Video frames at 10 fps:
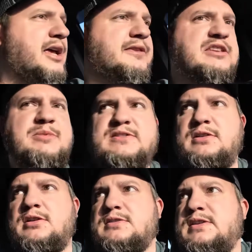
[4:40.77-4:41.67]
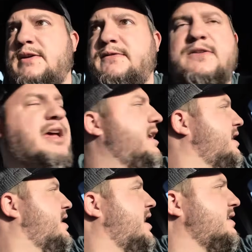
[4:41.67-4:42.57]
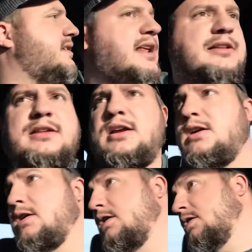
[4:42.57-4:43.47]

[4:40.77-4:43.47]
that it's been so long since I've had any content out there,